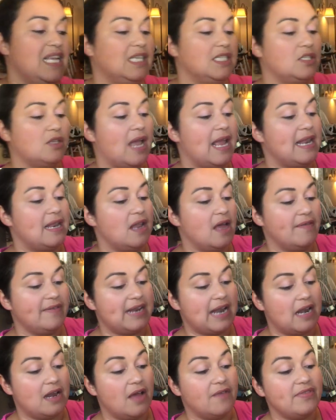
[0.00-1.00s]
So I love
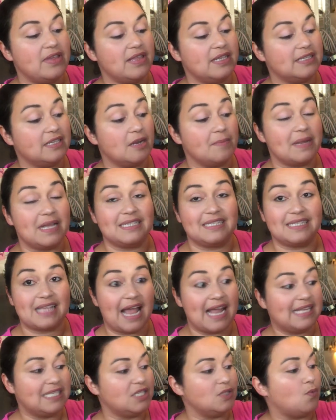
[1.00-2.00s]
it. I love that it's going to be a
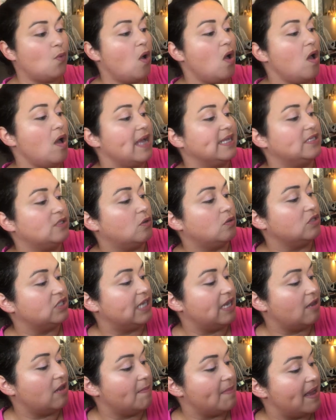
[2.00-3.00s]
science wall. I told
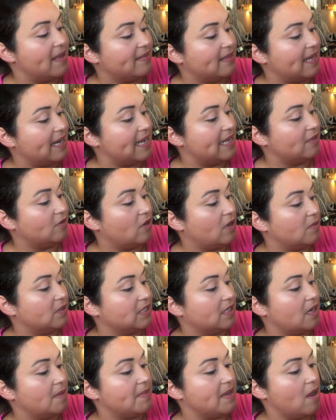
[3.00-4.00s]
Jay all about that and he thought it
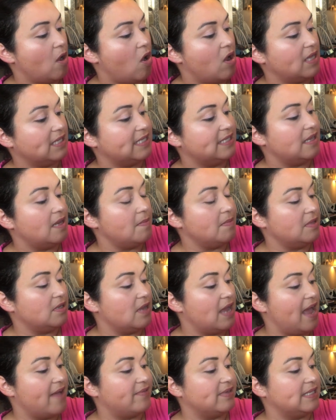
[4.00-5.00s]
was going to be awesome
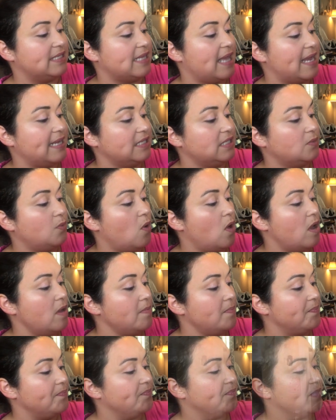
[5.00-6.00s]
to have a science
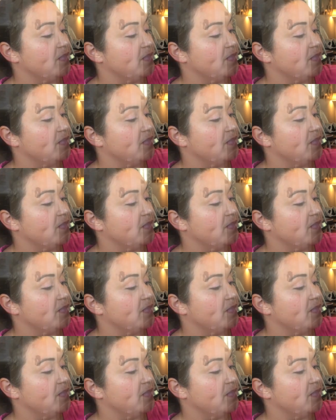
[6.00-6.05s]
wall.